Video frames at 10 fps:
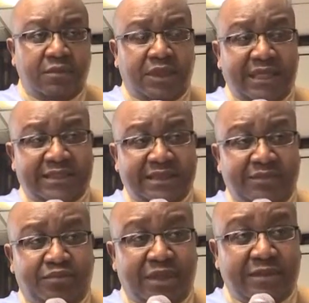But I
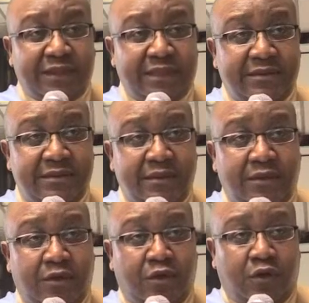say, brethren,
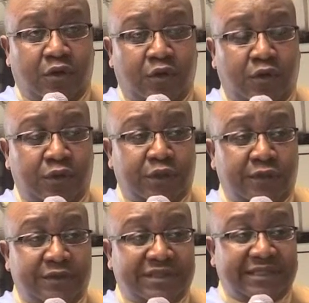hold
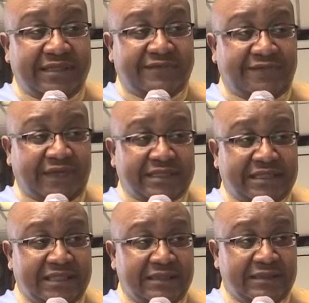on
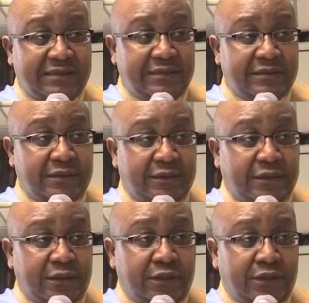steadfastly
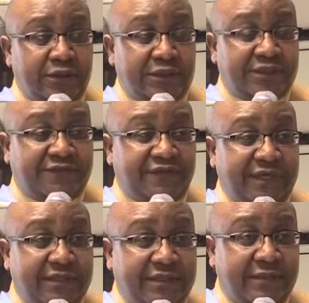yes. to this
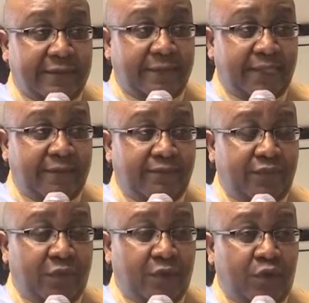faith
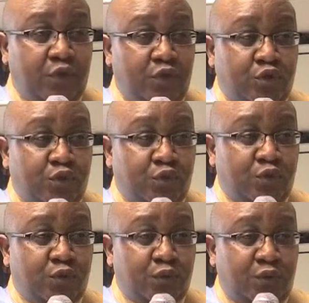
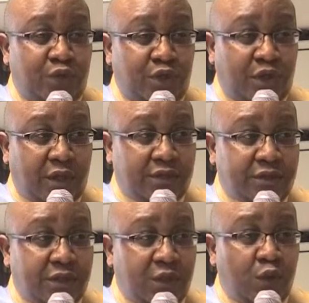do
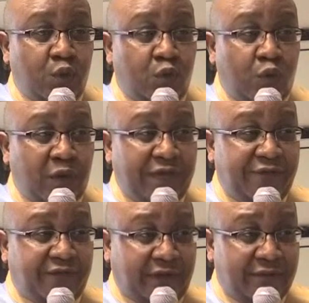not
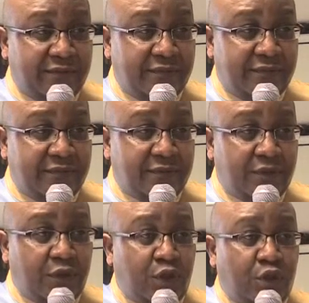waver.
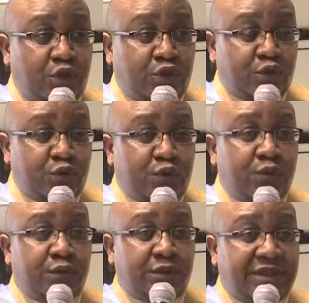
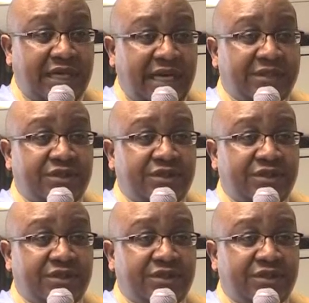Do not